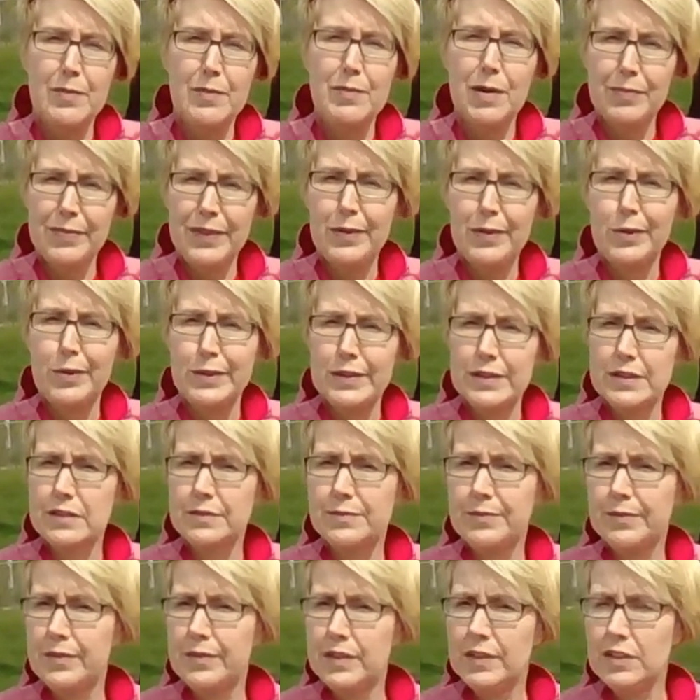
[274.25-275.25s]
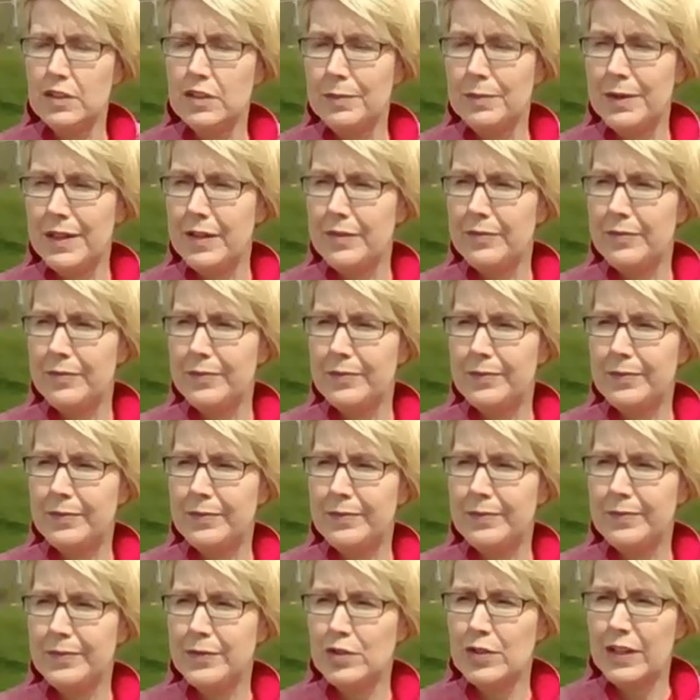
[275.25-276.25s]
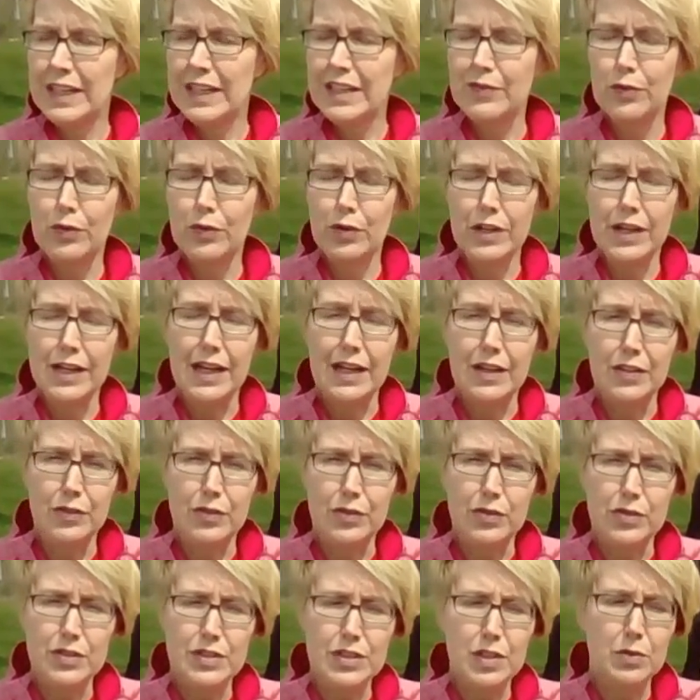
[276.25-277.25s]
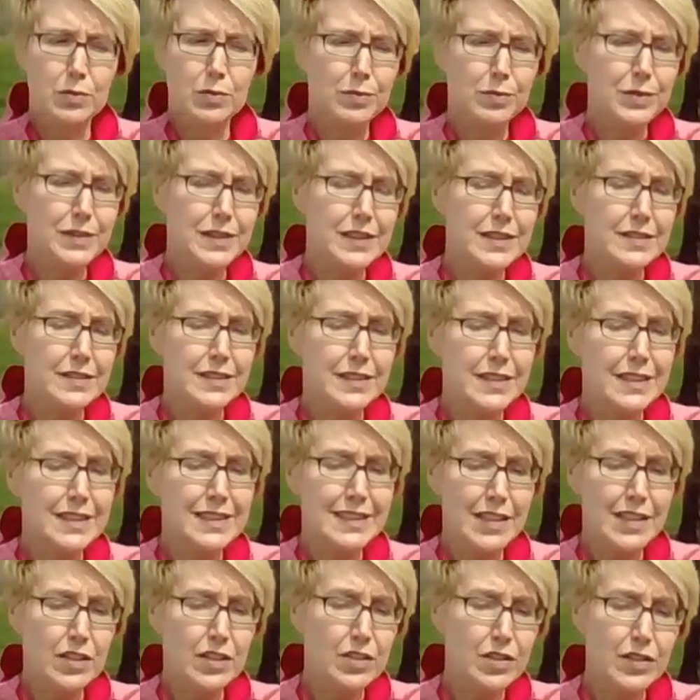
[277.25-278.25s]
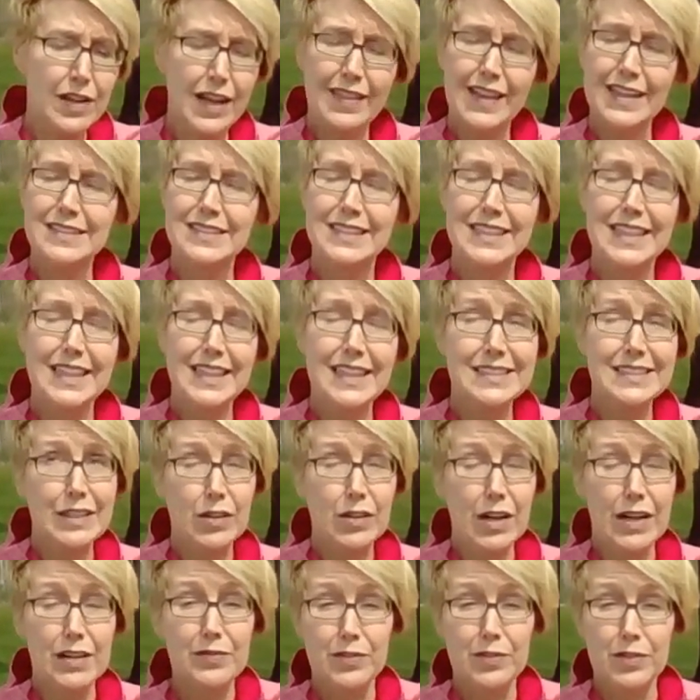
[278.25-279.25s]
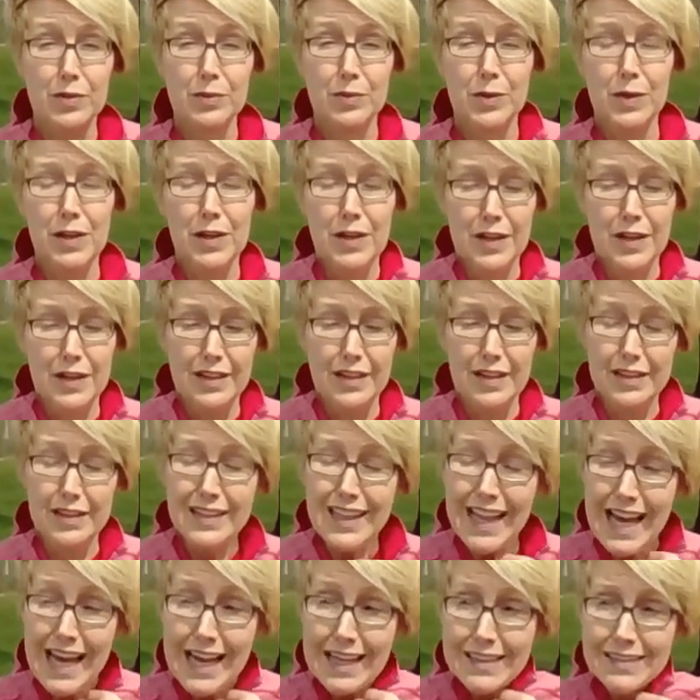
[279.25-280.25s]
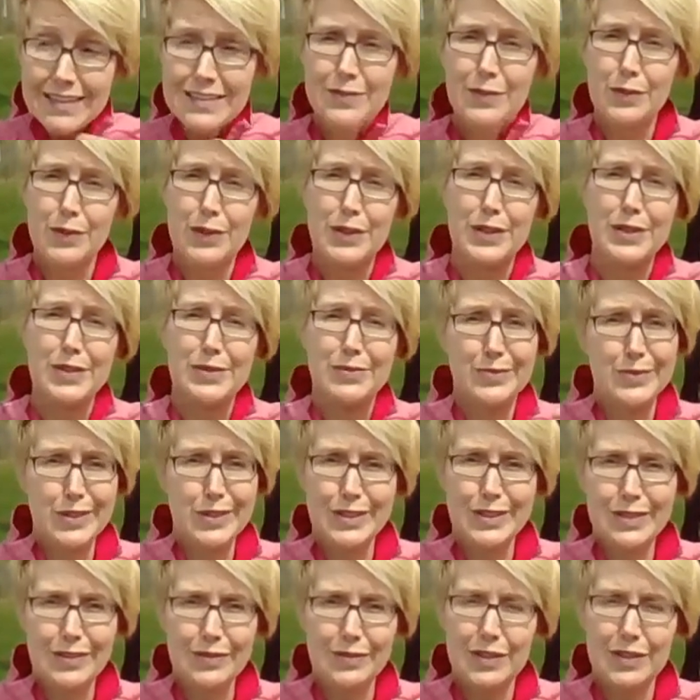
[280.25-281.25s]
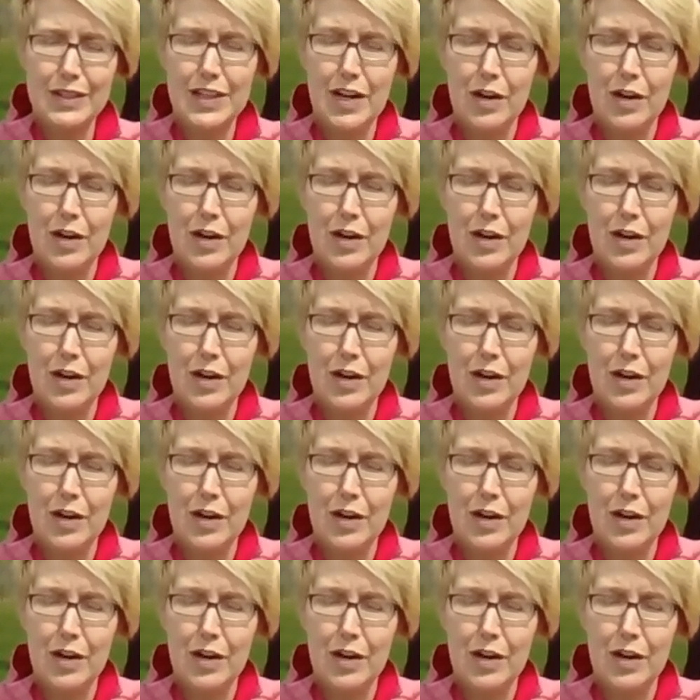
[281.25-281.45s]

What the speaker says: up that was a little bit tricky for you to get through. So please continue to do that. That's an easy grade for the class for you to just,